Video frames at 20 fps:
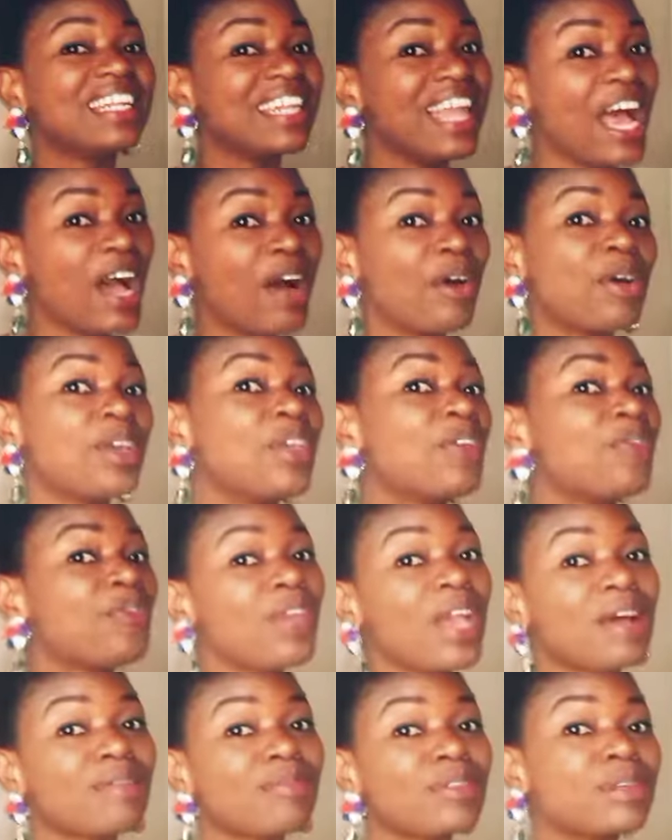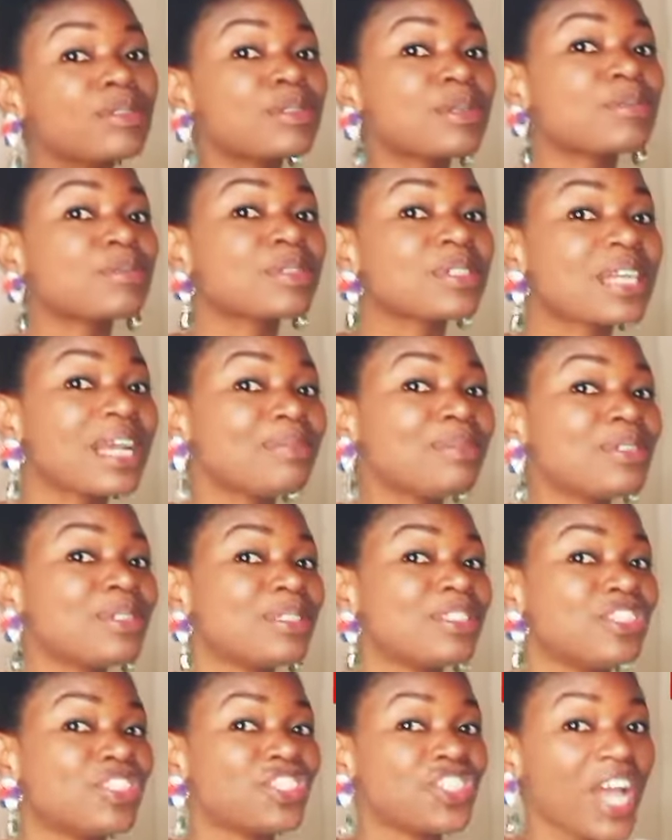Now, if you have not subscribed to
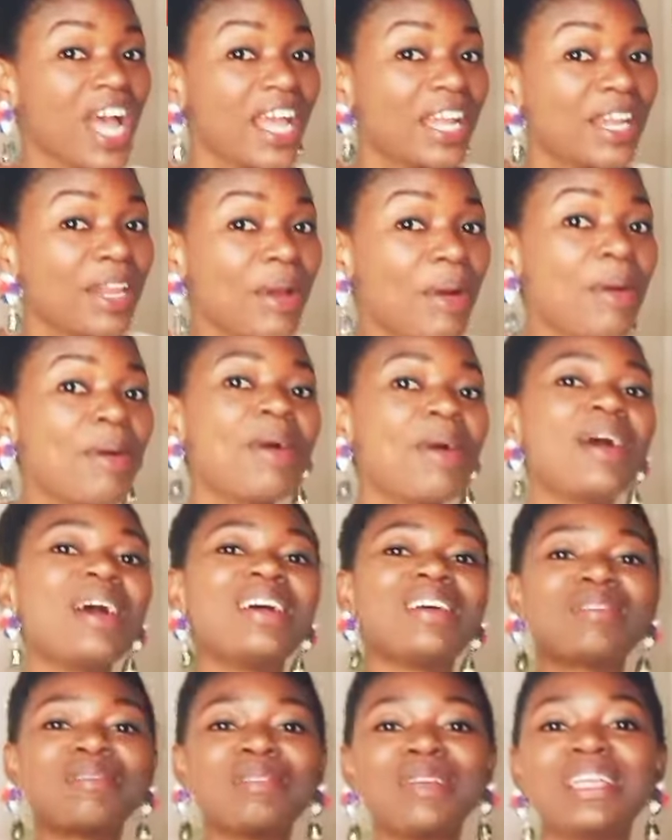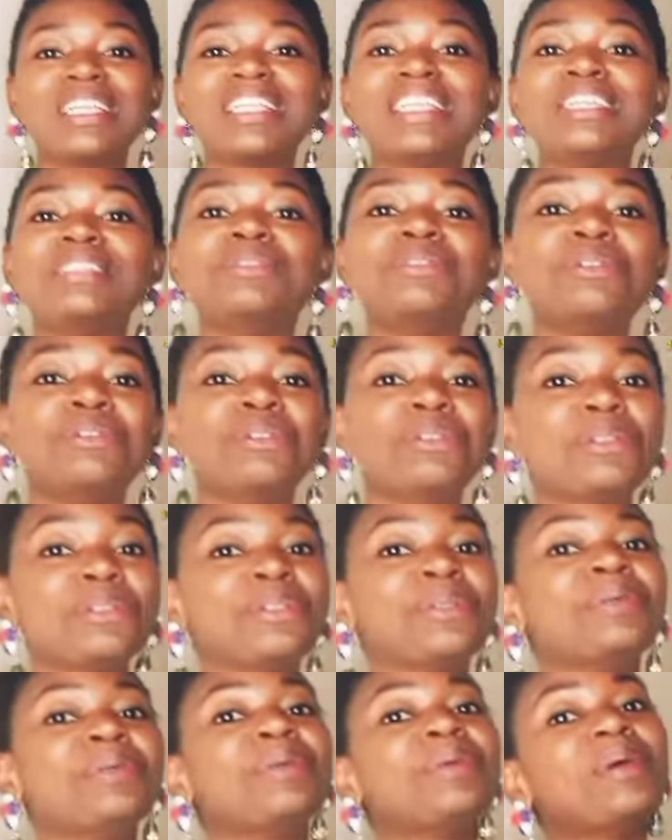the channel, quickly do
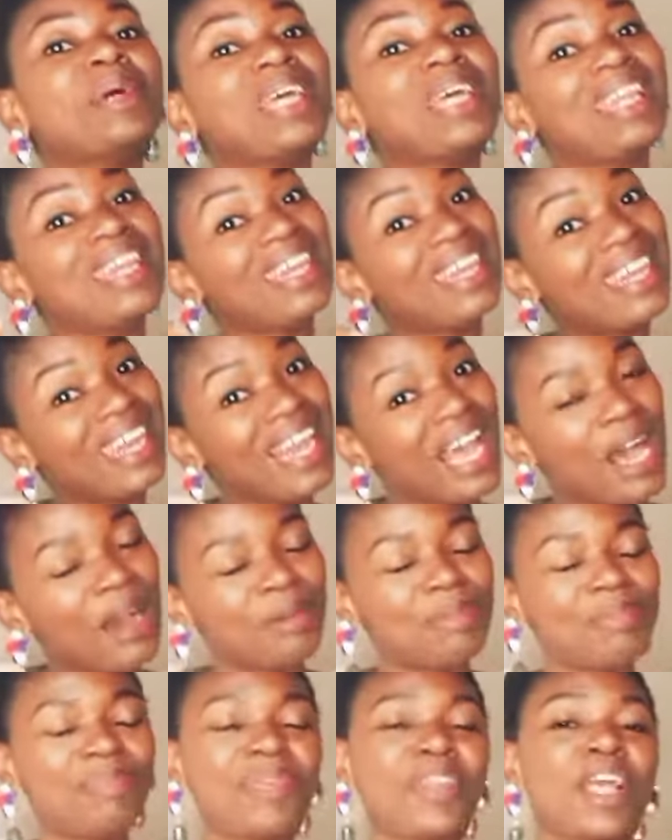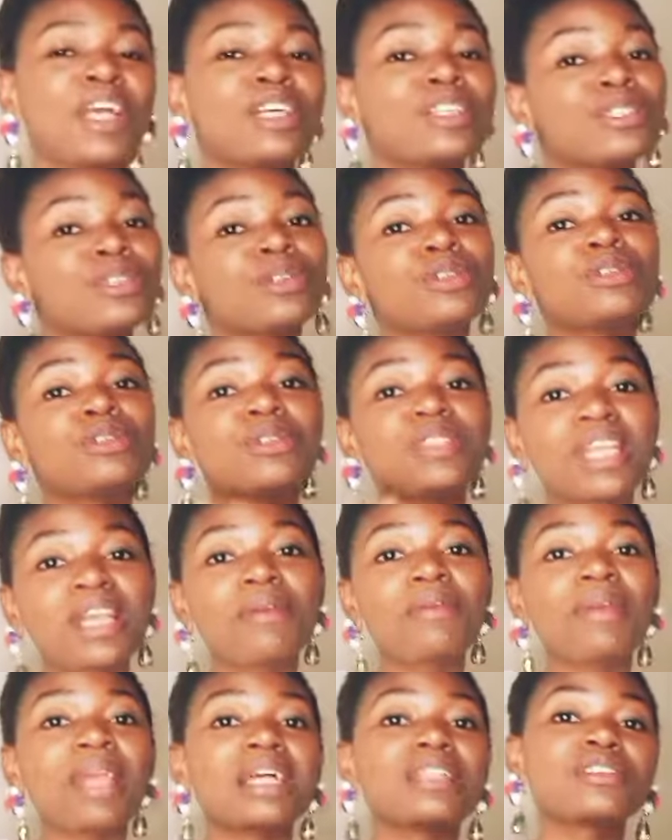so now. So
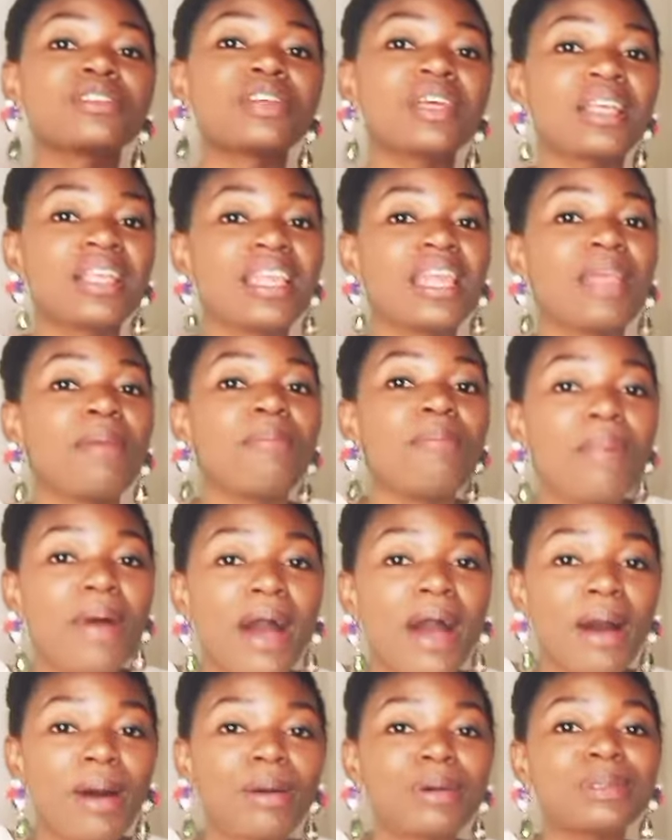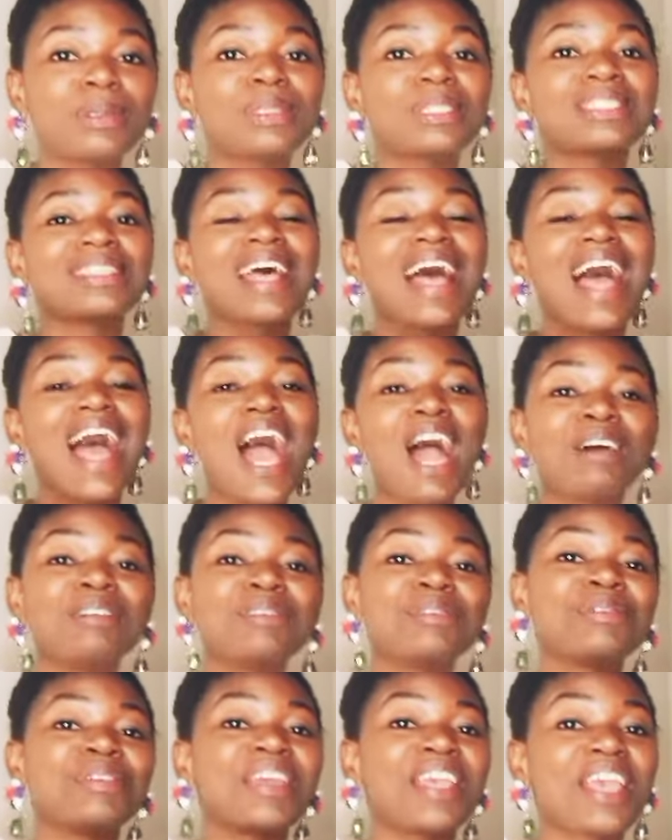today we are talking about how
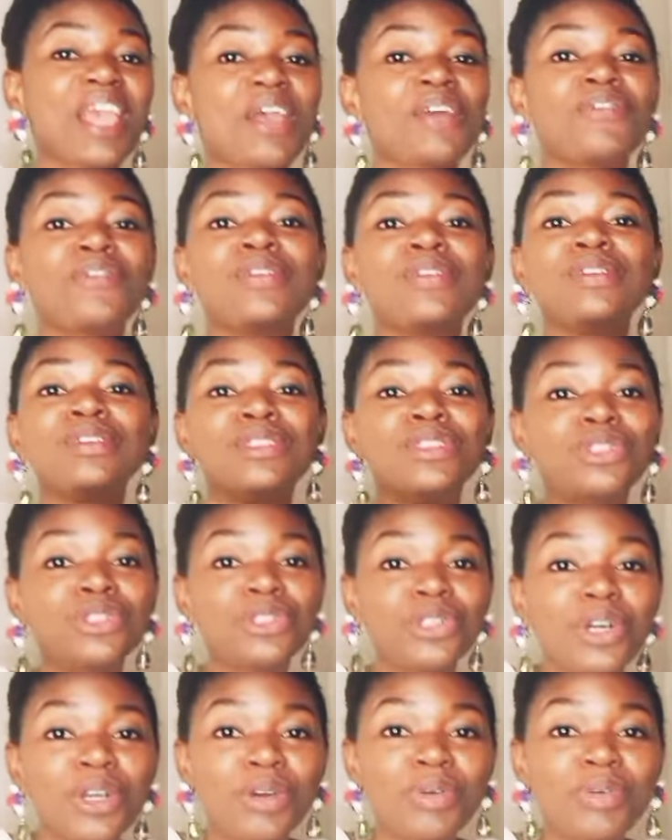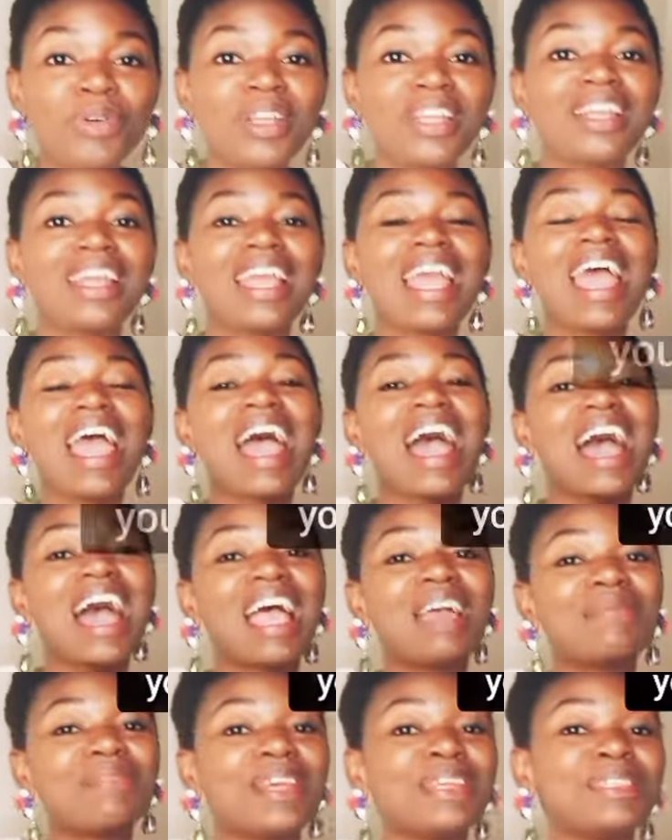to care for your jewelry.
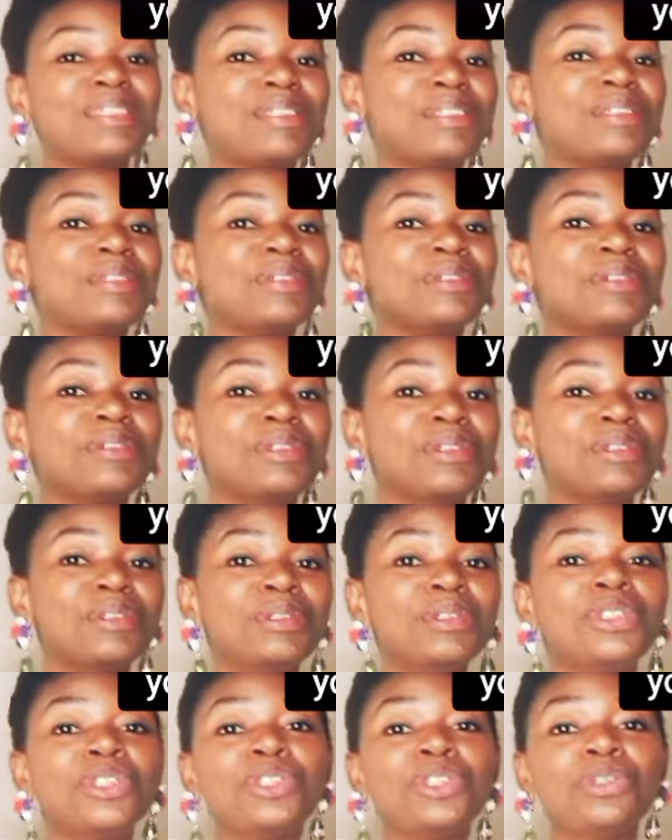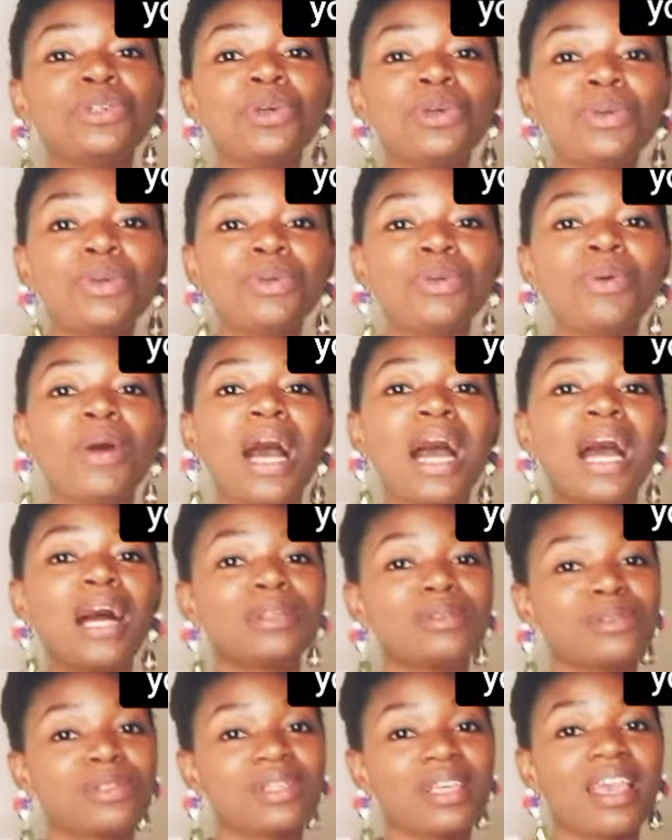I'm here to show you how
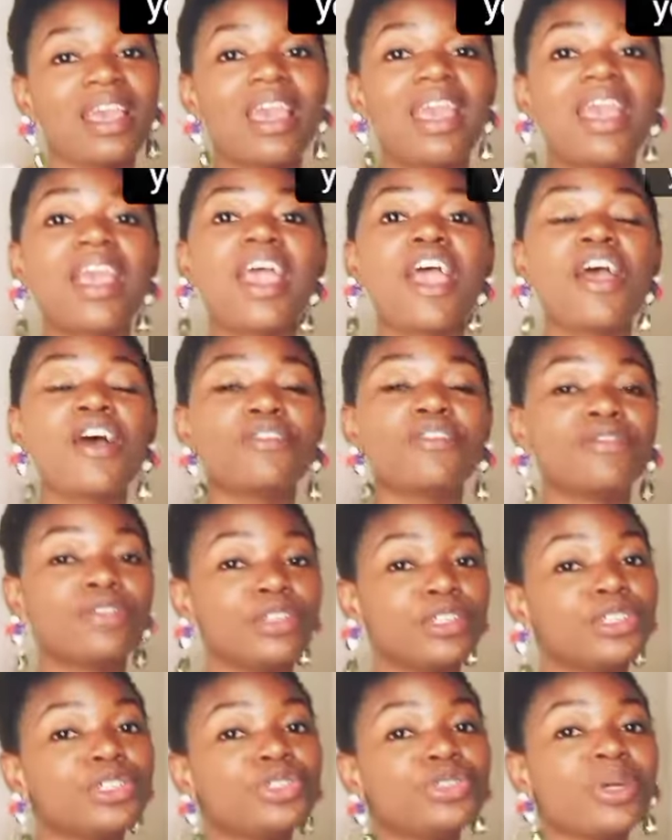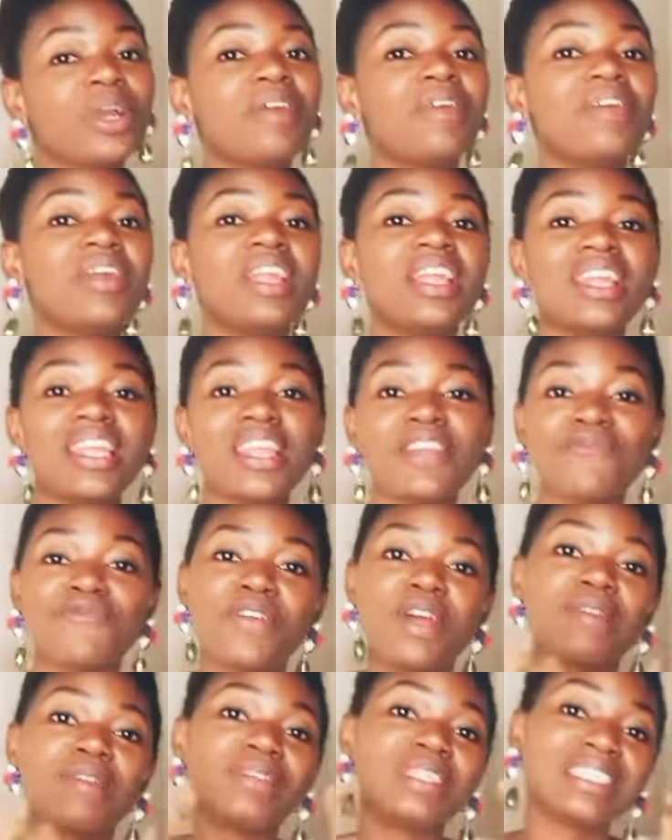to care for your jewelry in a
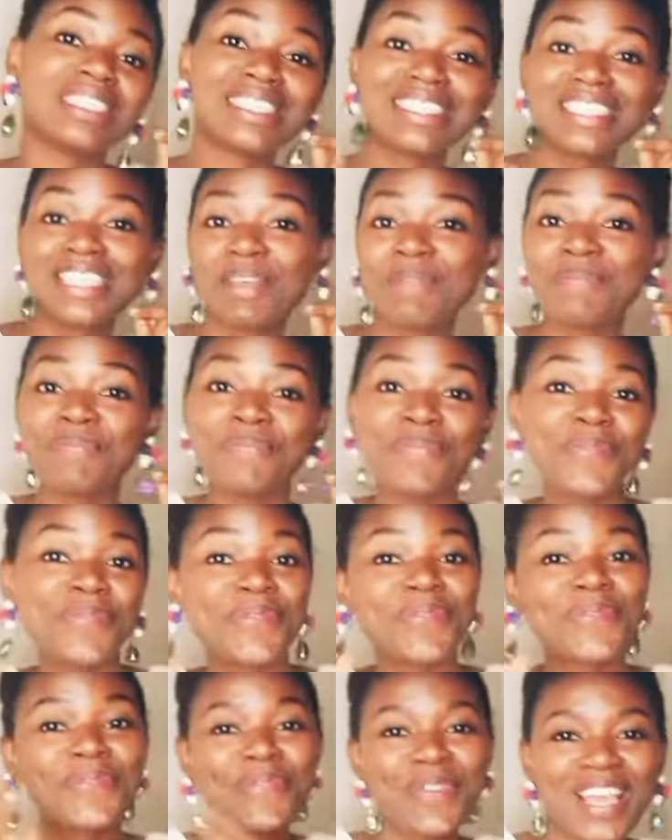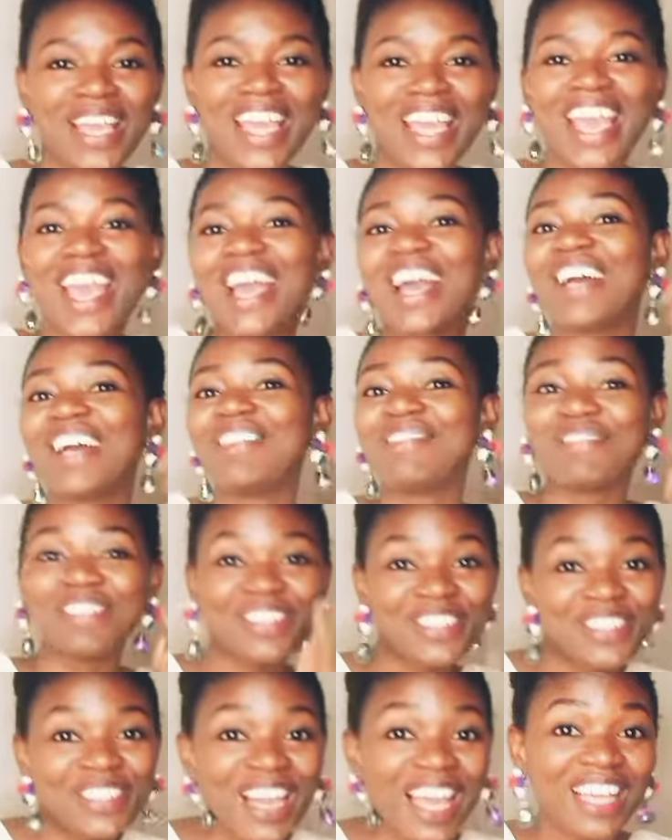very simple way.
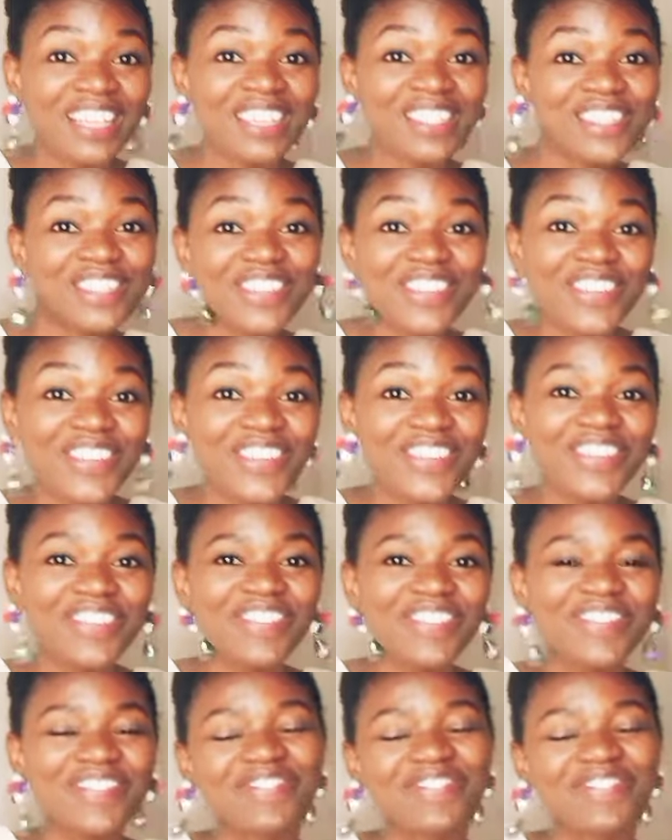Would you like to know?